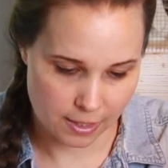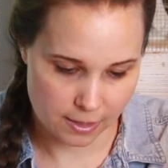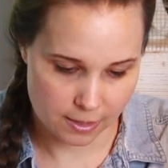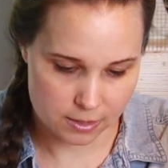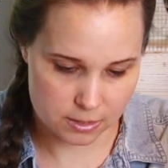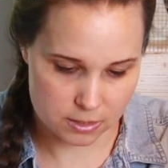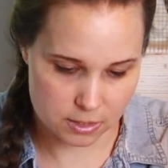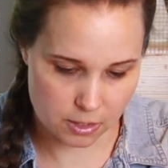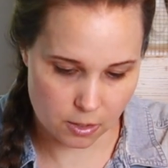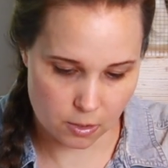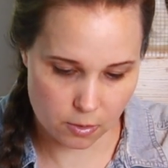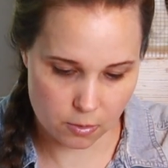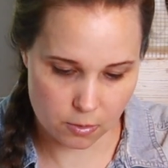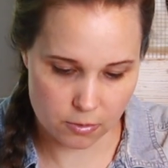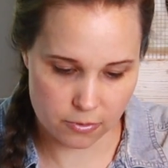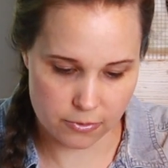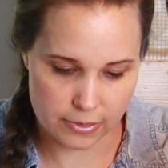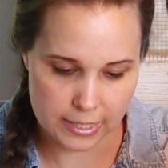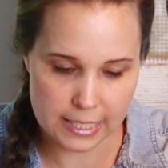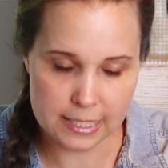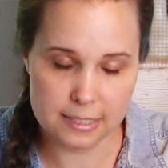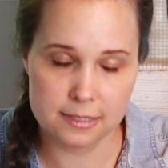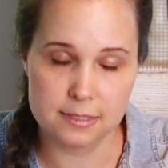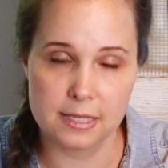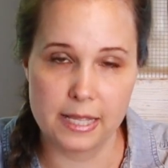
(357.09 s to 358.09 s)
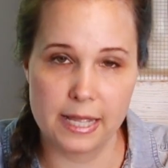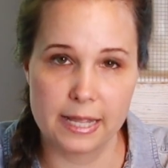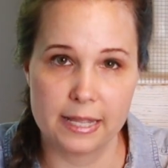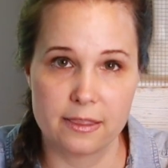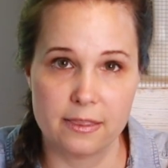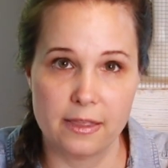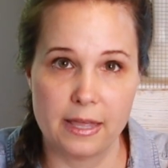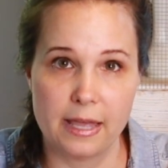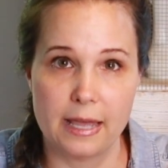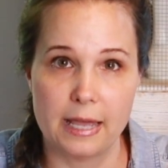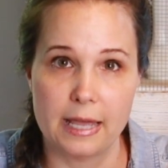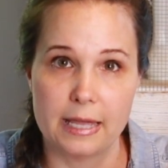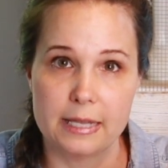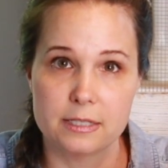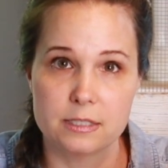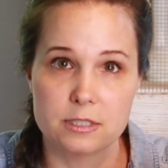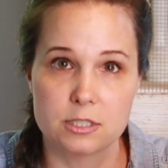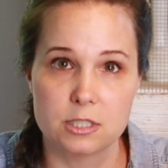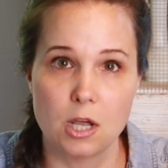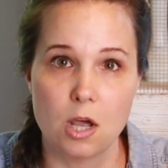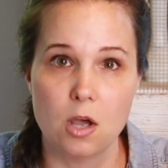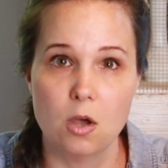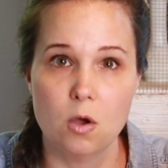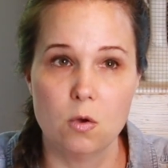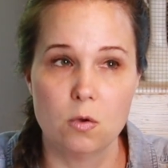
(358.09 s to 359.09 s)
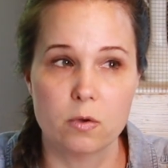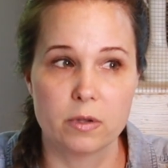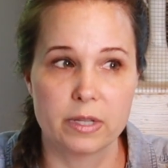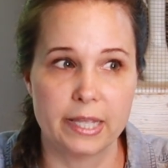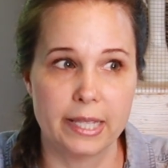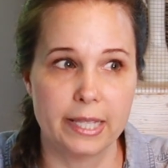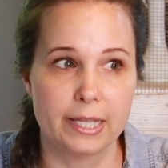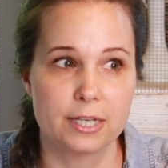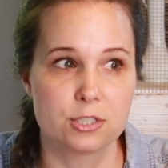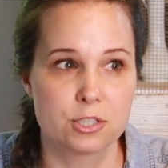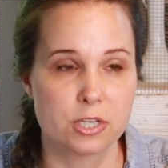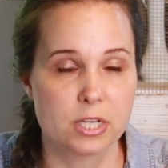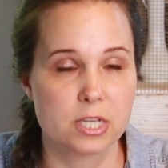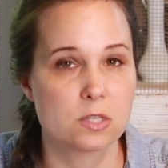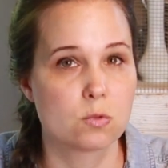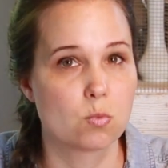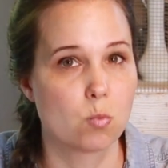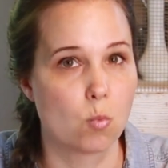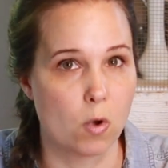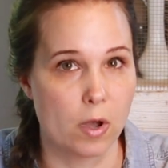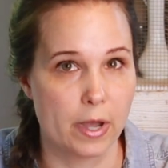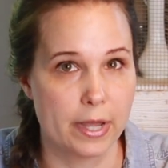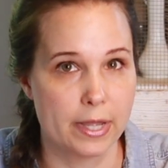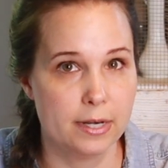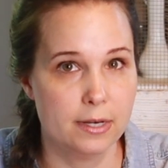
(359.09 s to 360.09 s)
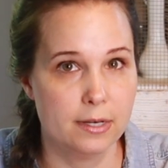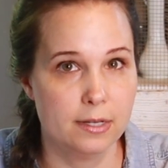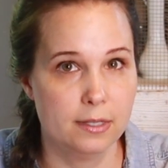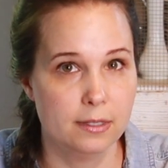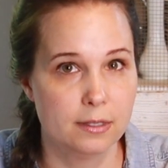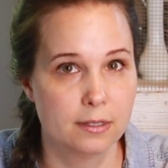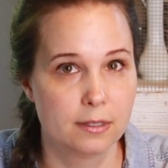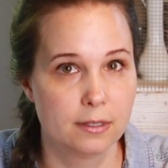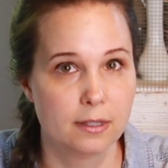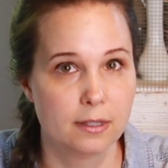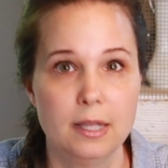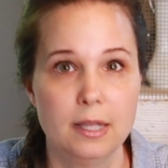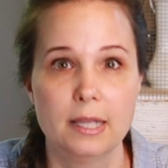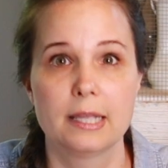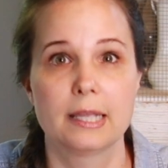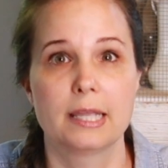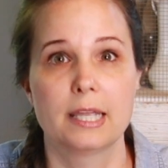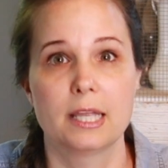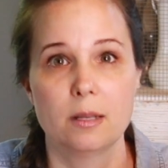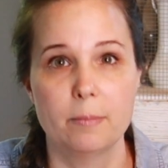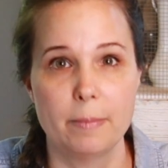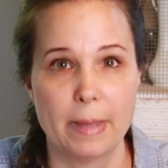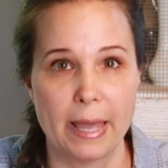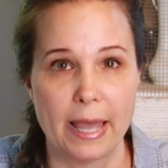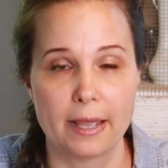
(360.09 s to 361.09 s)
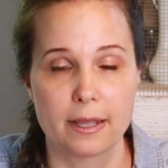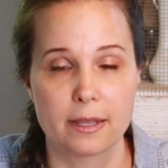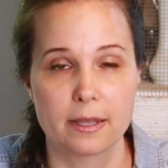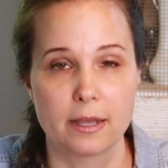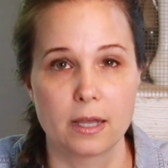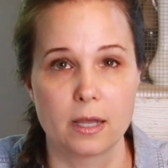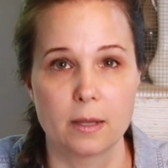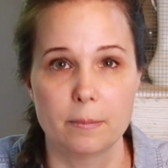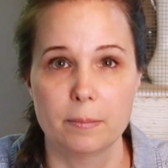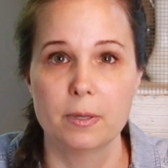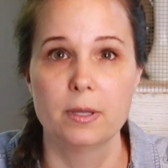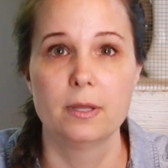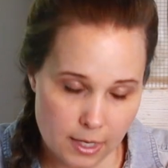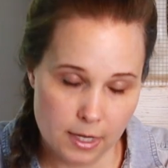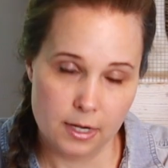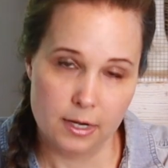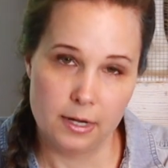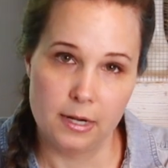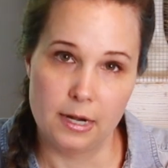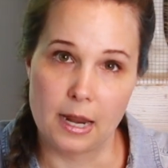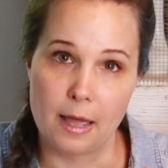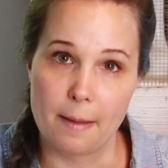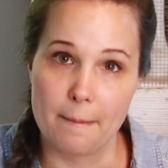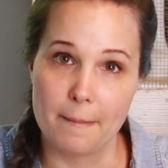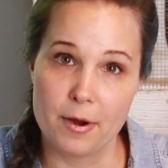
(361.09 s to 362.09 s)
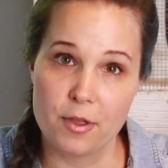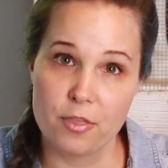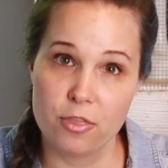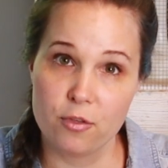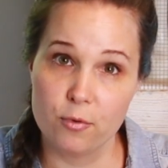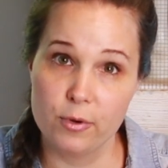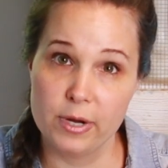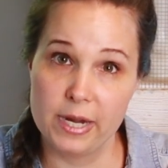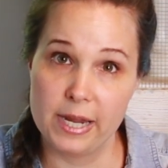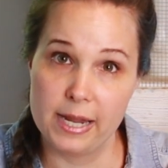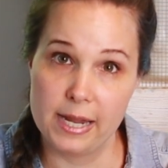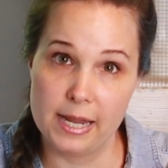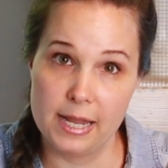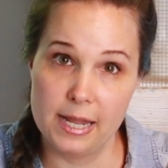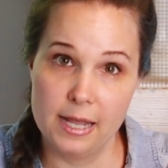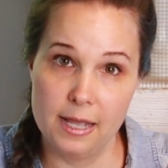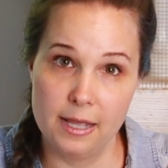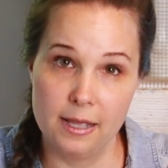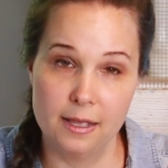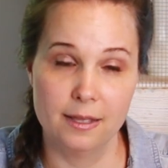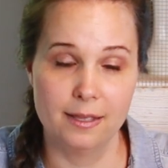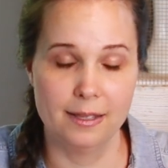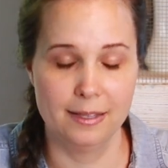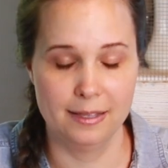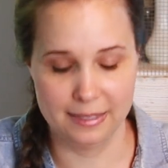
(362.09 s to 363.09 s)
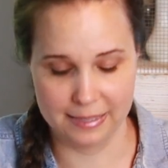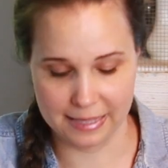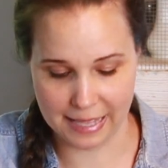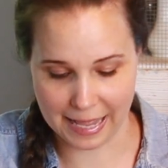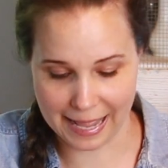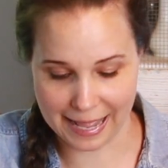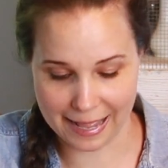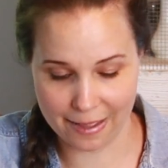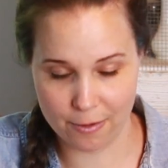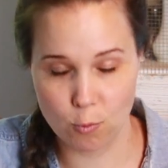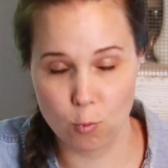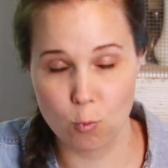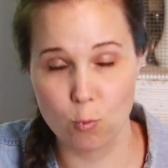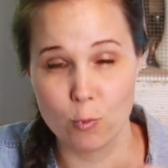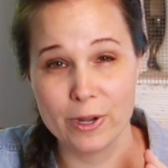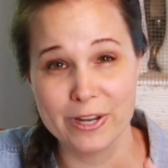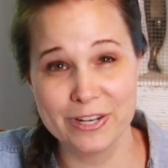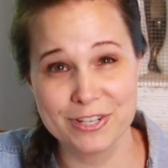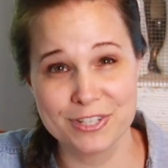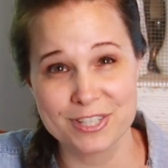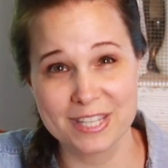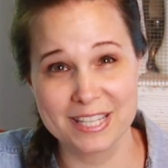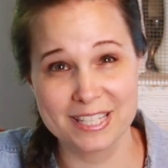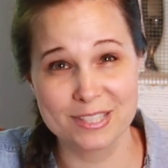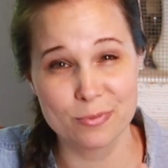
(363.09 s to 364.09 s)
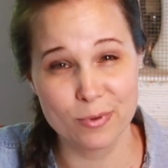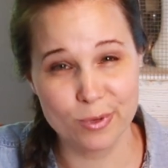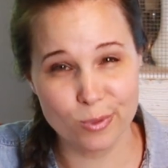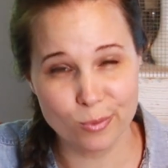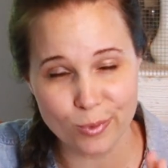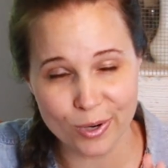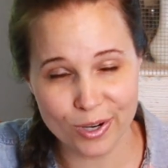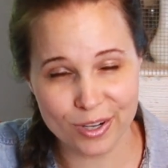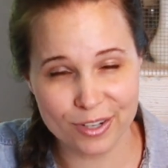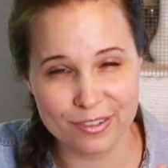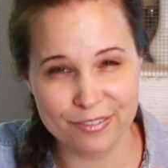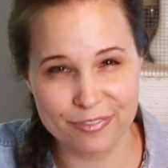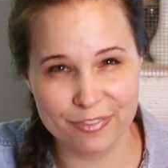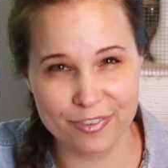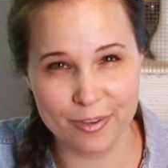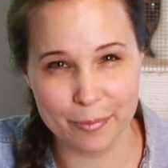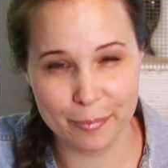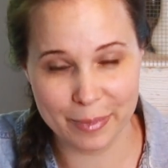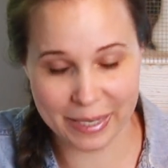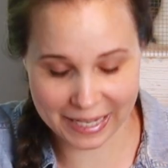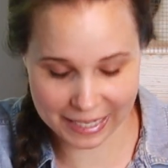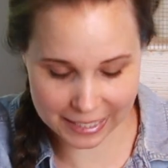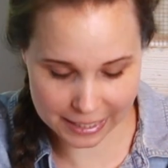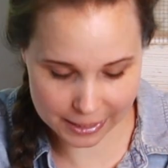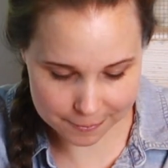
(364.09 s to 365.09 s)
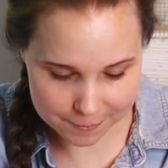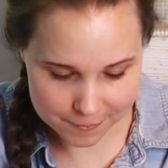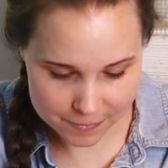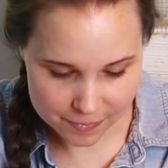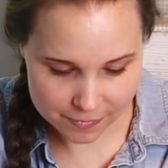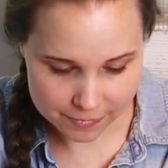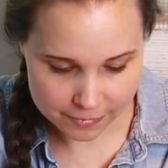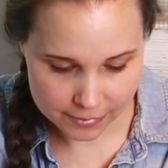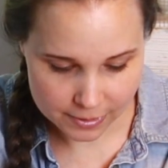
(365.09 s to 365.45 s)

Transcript: So things like that, don't get just one, get a backup. Number 3, I wish this one worked for me.